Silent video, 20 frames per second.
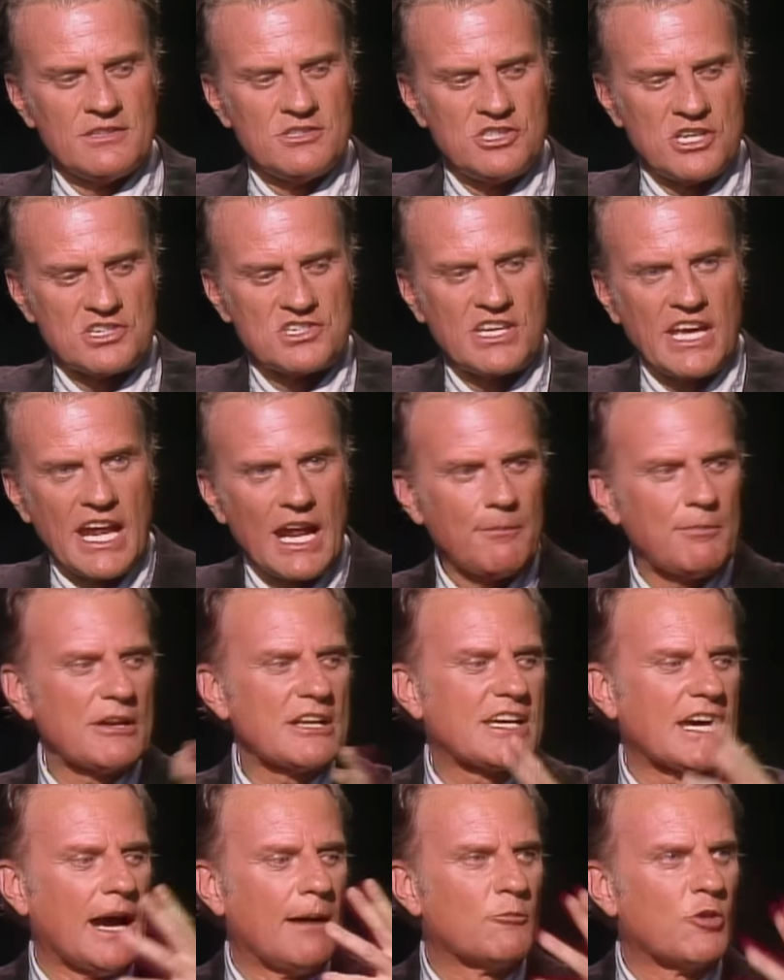Just get up
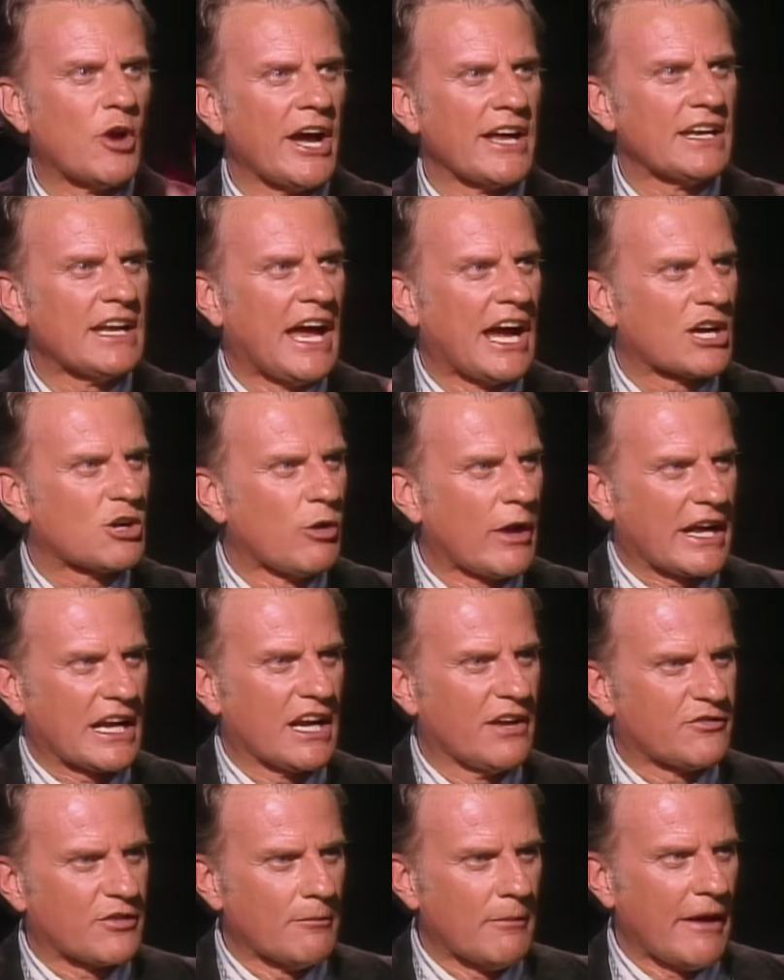and come right now,
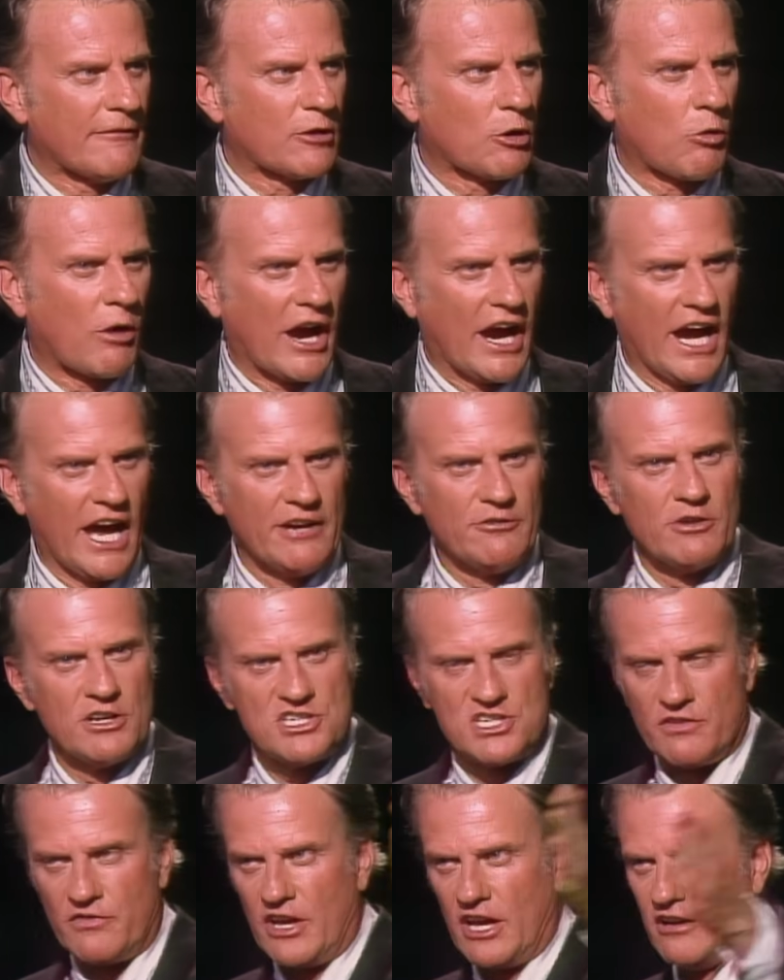quickly, from everywhere,
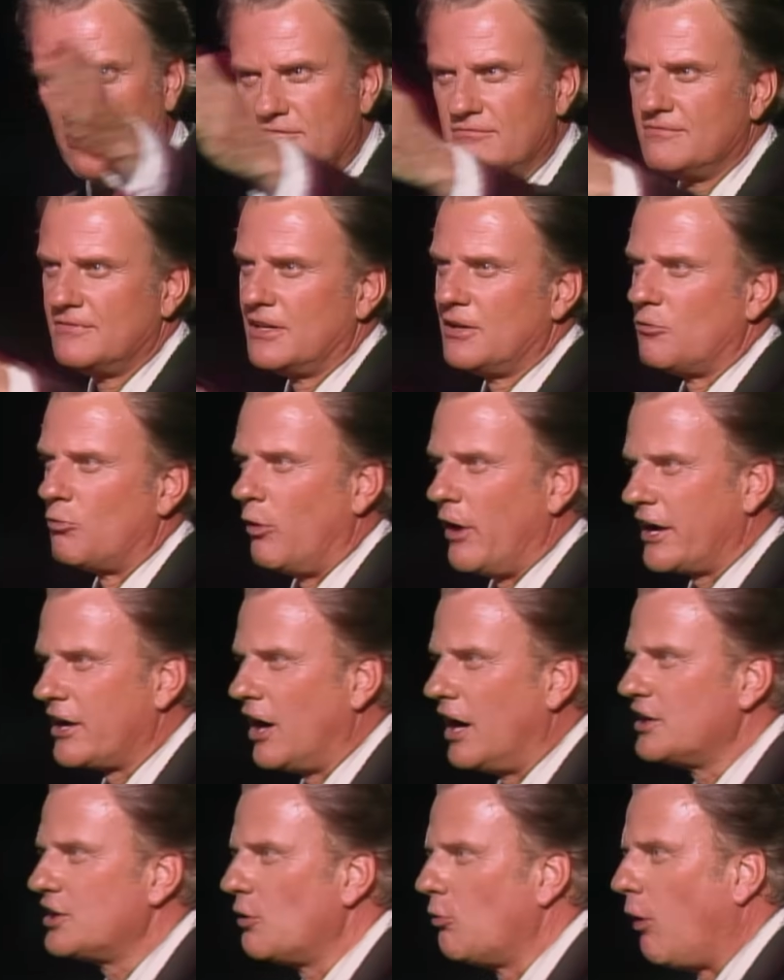hundreds of you. We're
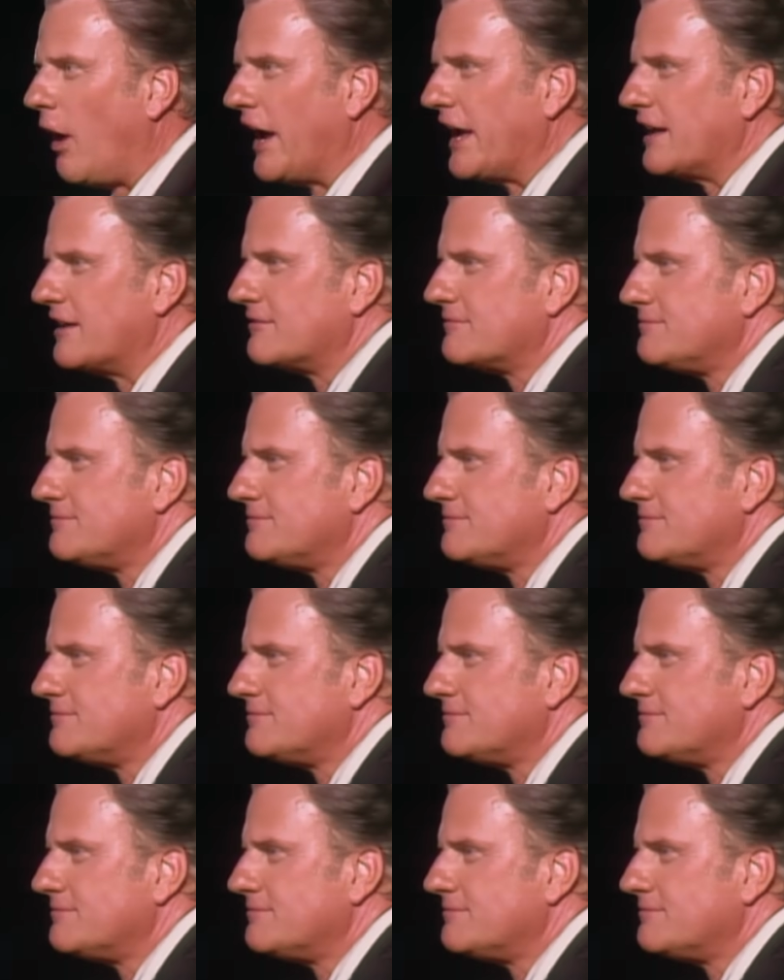going to wait.